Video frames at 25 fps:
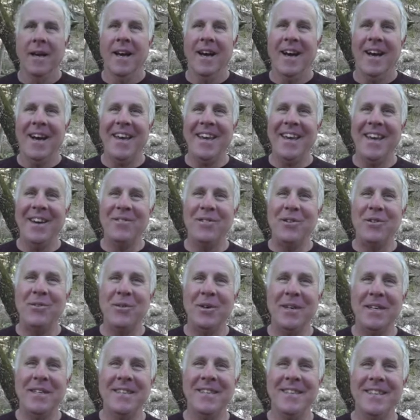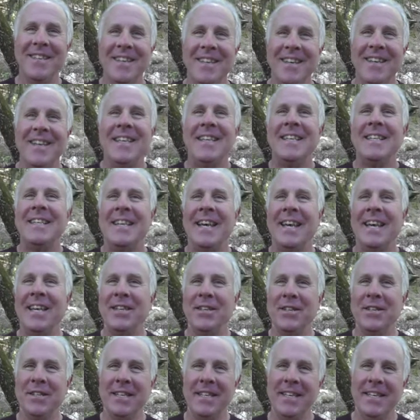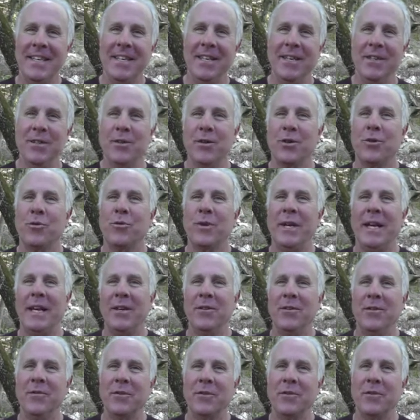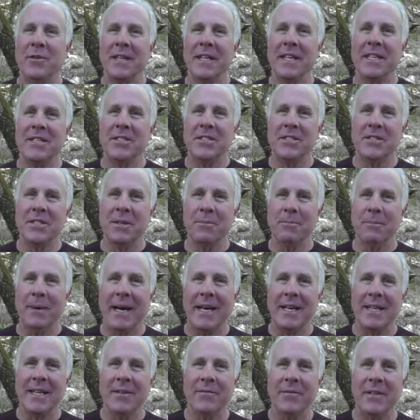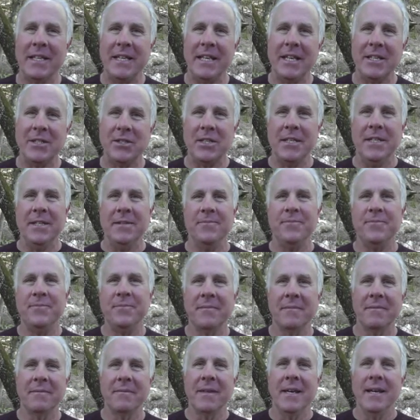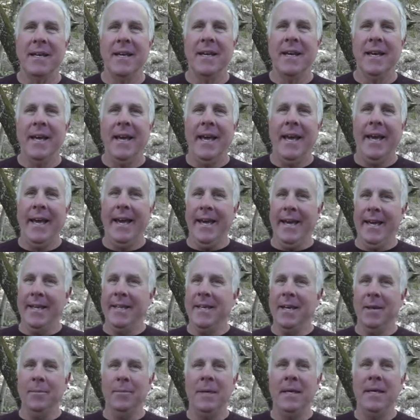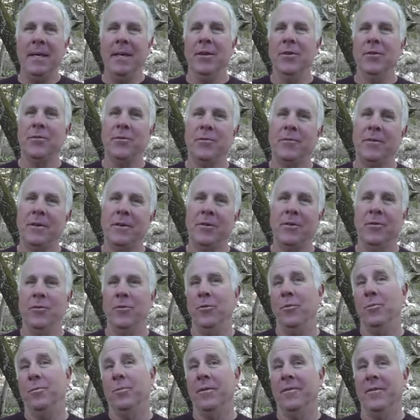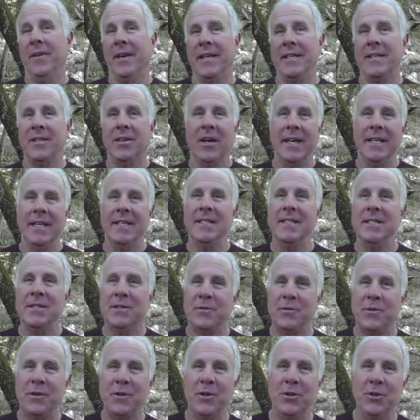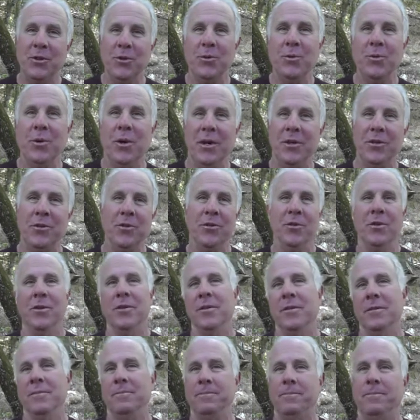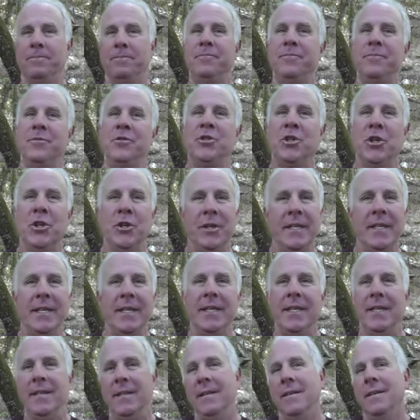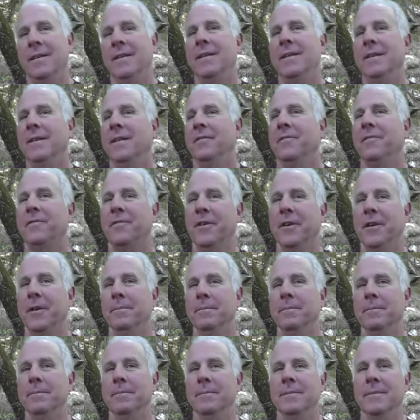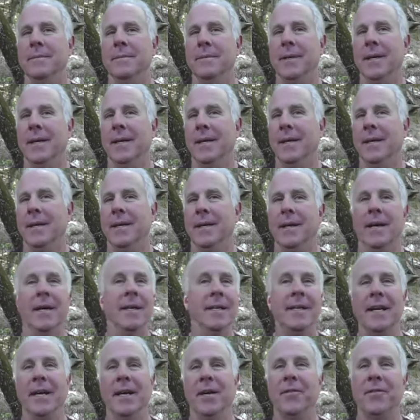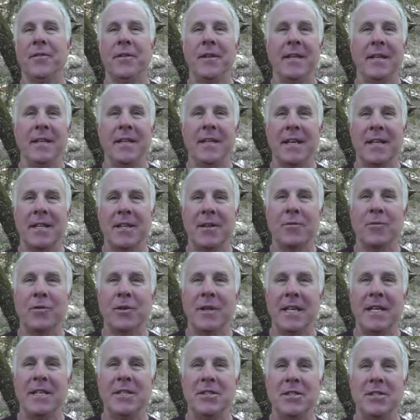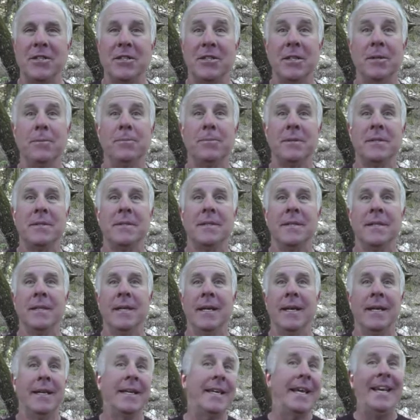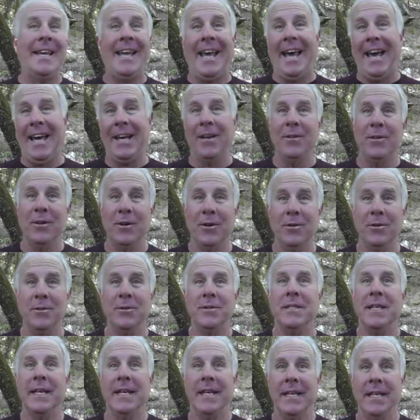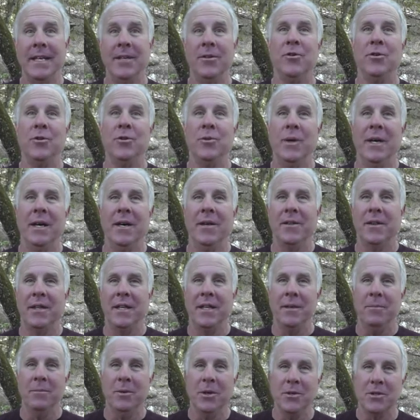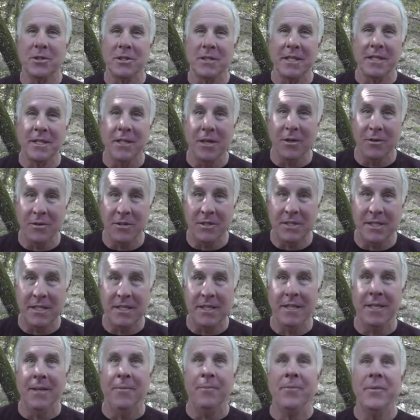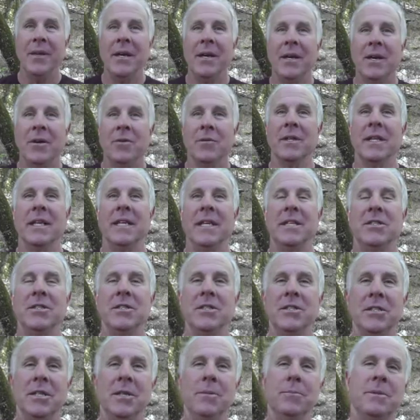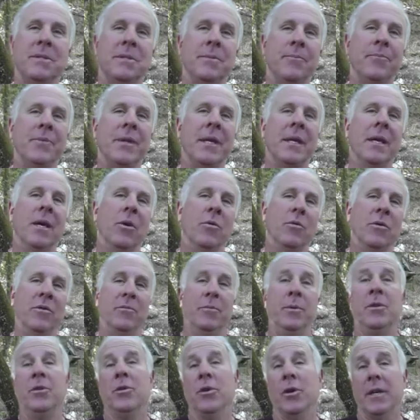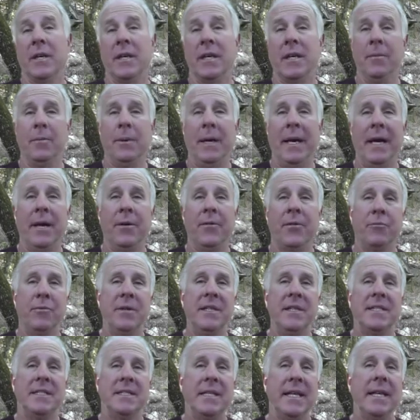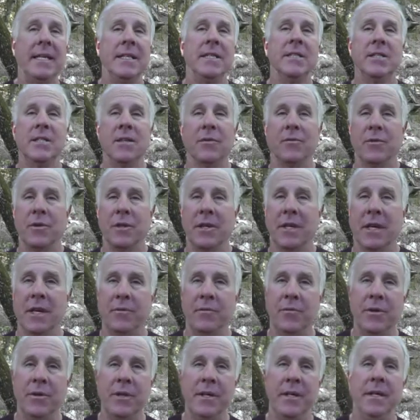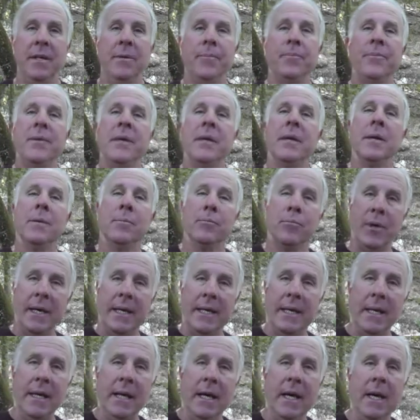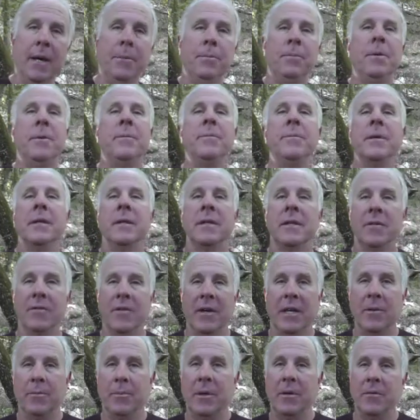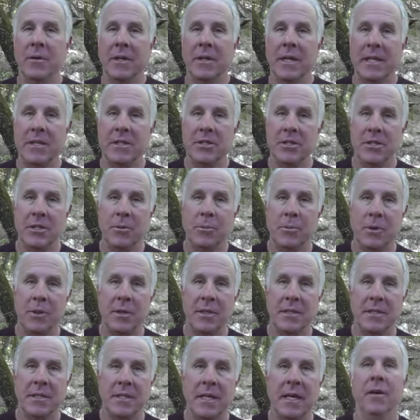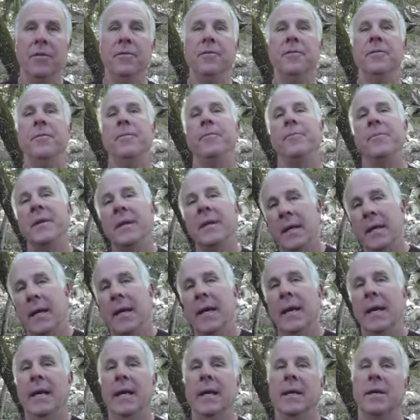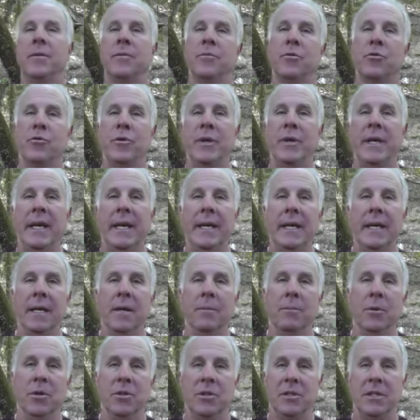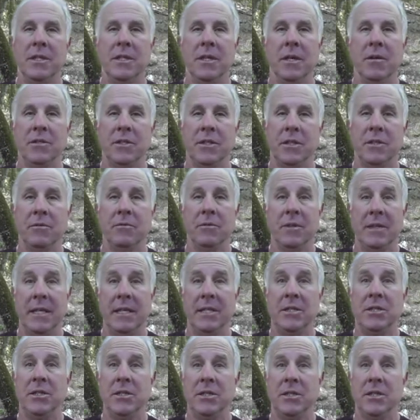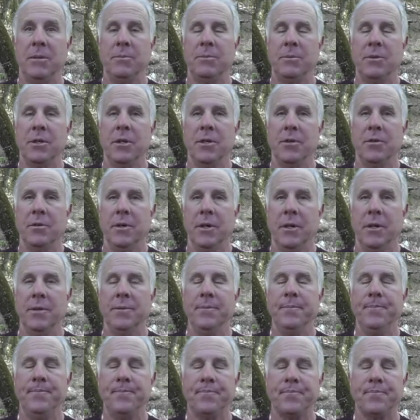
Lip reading: Hi everyone, Daniel here, the creator of the relationship model of addiction. And I'm here to provide guidance for you on your journey from unhealthy addictive relationships, getting out of those and into healthy, emotionally nourishing relationships. We've been talking about 3 stages of recovery: breaking up, developing a relationship with yourself, and then creating emotionally nourishing relationships on your own.